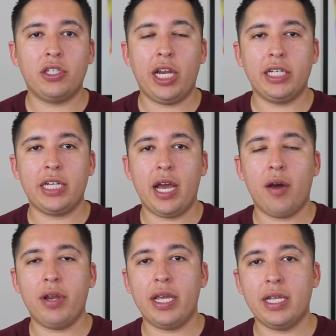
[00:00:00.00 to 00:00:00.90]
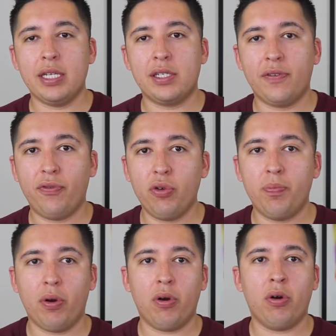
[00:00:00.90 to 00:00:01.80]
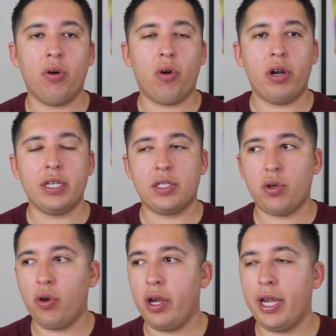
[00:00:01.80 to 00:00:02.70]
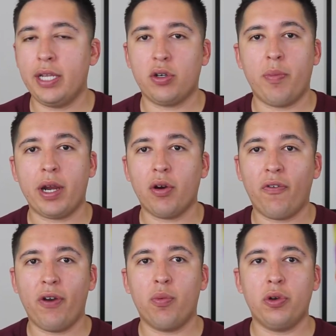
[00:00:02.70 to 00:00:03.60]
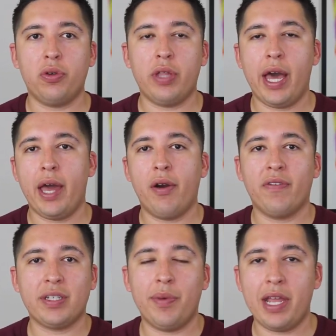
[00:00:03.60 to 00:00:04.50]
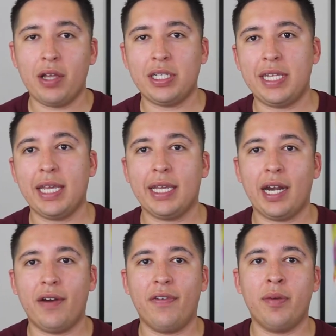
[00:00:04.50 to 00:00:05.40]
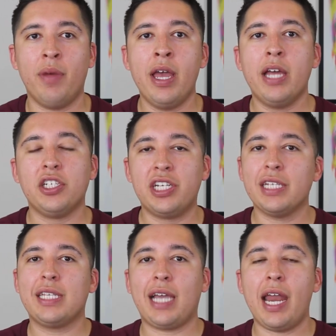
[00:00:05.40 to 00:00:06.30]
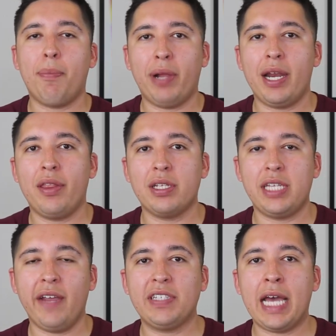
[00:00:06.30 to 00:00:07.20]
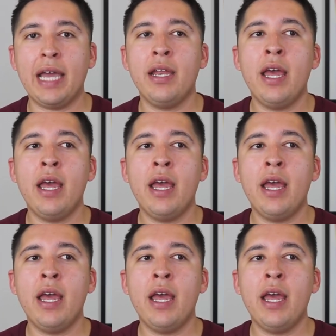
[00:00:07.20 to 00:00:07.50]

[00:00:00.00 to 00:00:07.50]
change out his food bowl or his toys, or my girlfriend will do that, or if somebody else is taking care of him, just to kind of play it on the safe side.